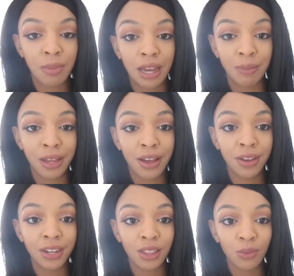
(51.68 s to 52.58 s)
I'm probably gonna be
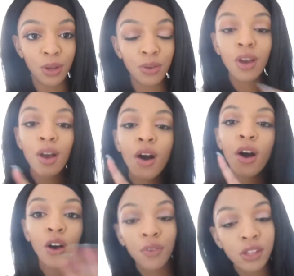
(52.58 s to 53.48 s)
hungry down the road.
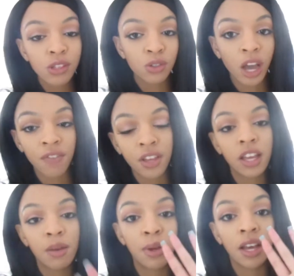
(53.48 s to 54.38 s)
Hopefully there's no
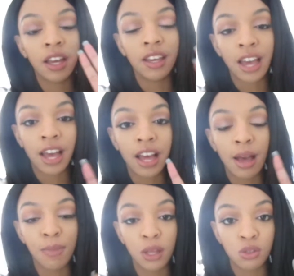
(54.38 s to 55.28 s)
traffic, but yeah,
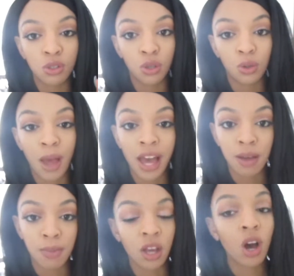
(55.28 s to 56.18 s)
I'm about to pack
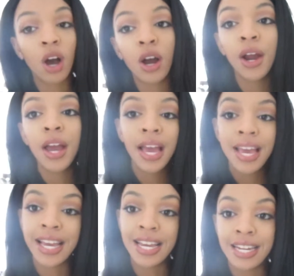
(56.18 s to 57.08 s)
up my car
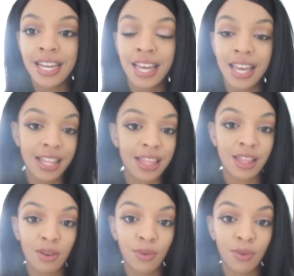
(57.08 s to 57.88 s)
and hit the